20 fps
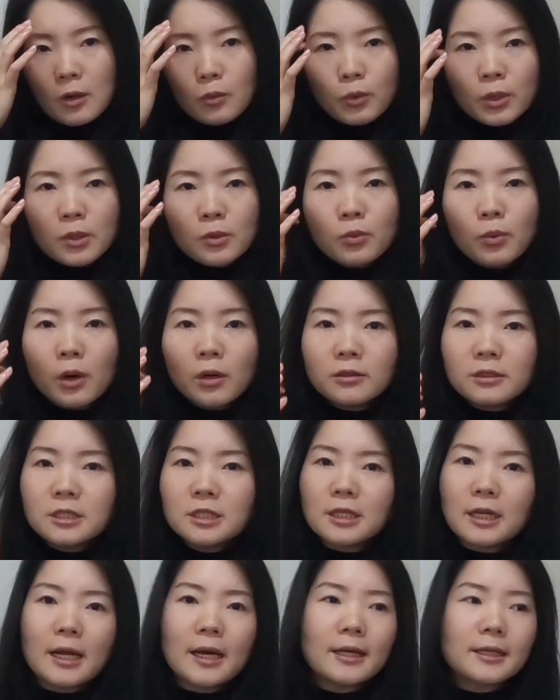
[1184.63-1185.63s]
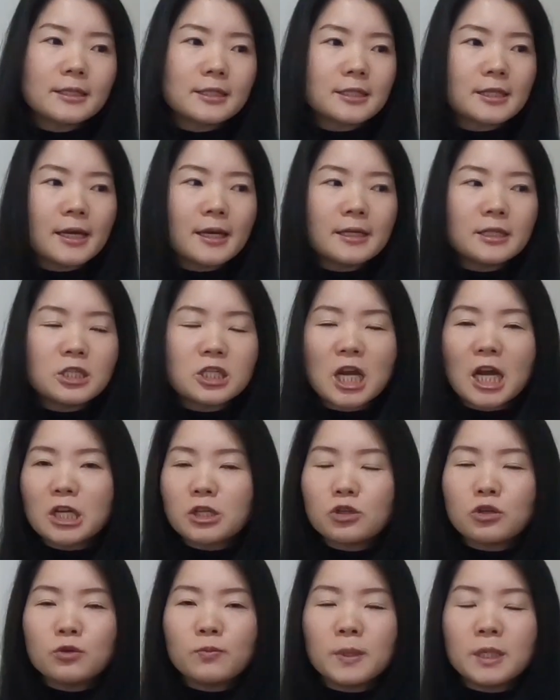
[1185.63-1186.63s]
We won't like say
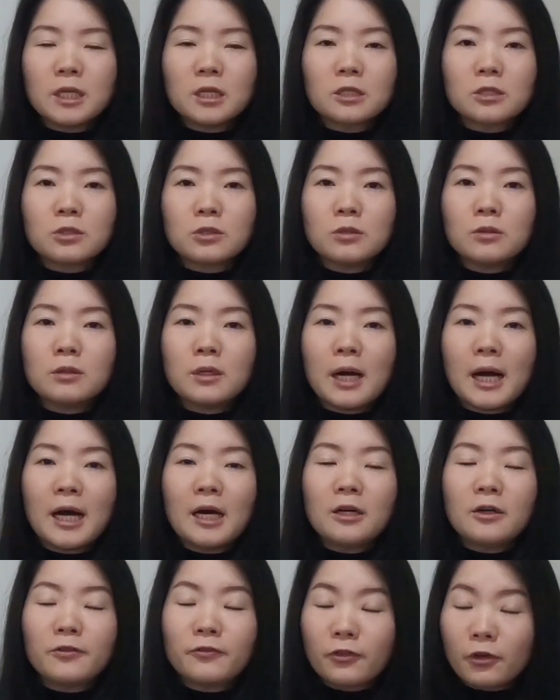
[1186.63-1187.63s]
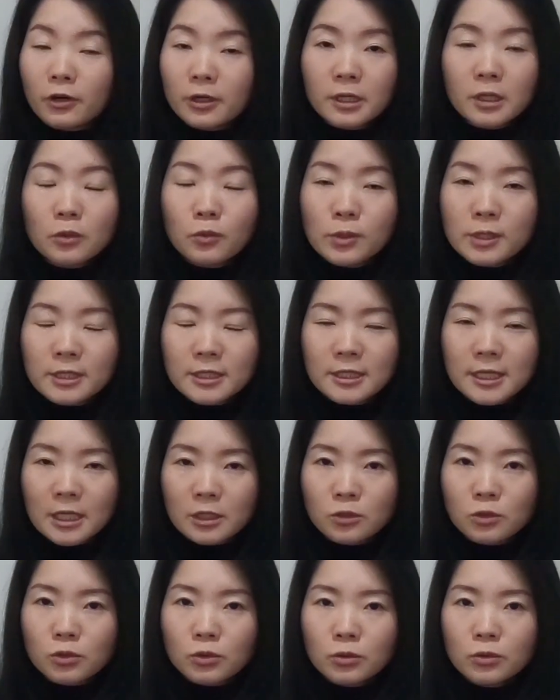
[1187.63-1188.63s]
judge you because you are a foreigner with
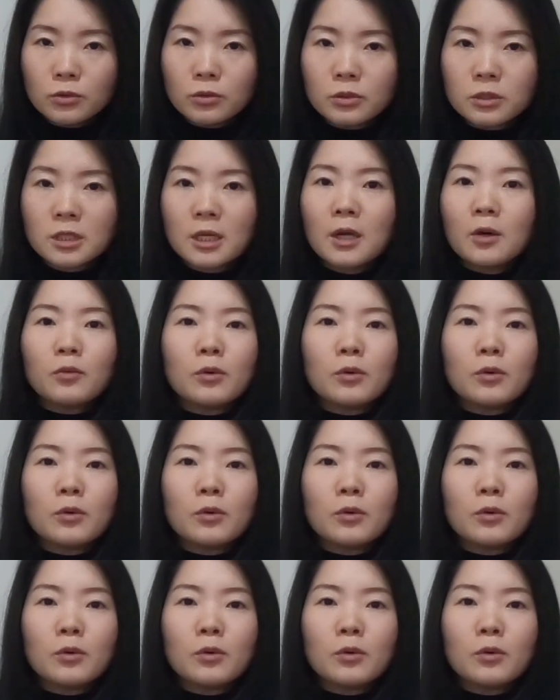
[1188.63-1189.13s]
tattoos.